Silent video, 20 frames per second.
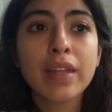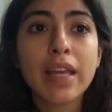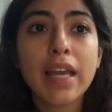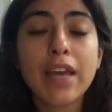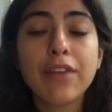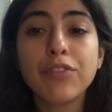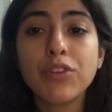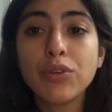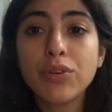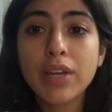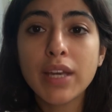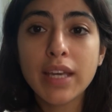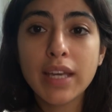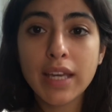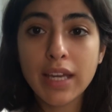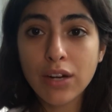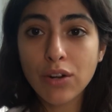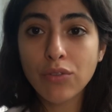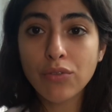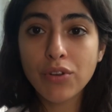if you can
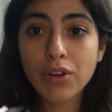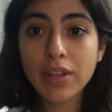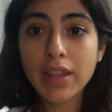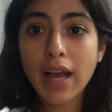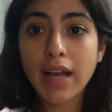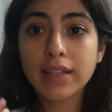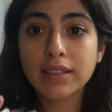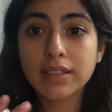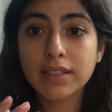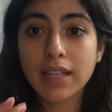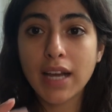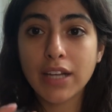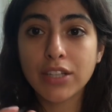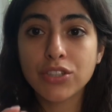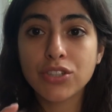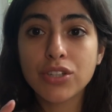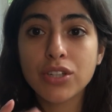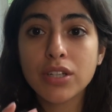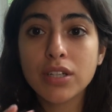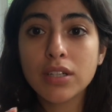get over that
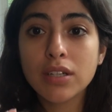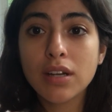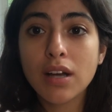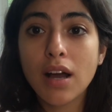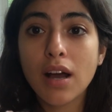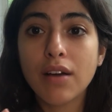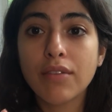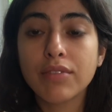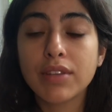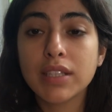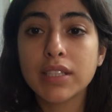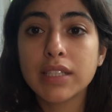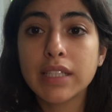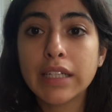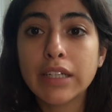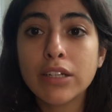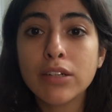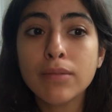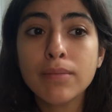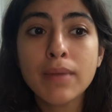texture of the
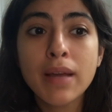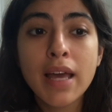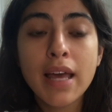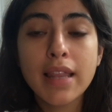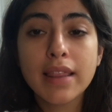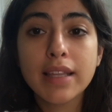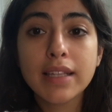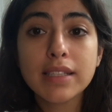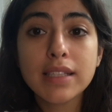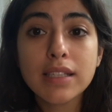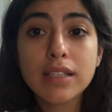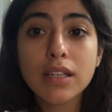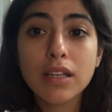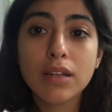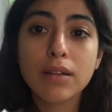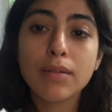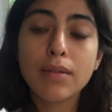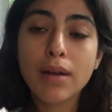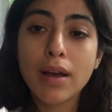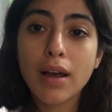serum, this is
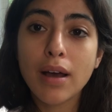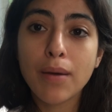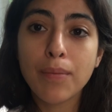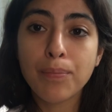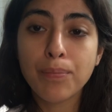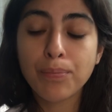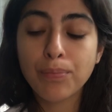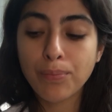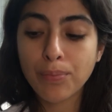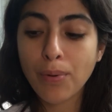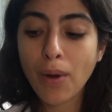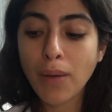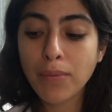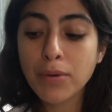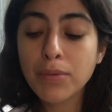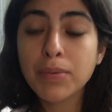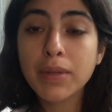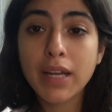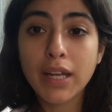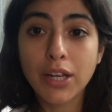
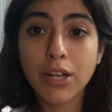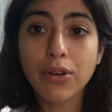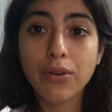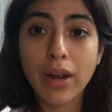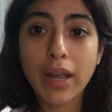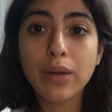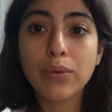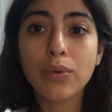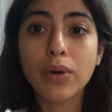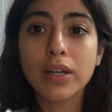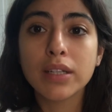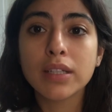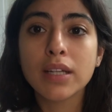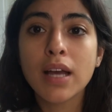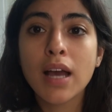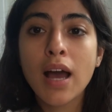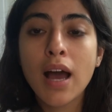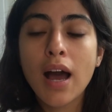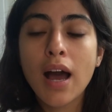probably a great one.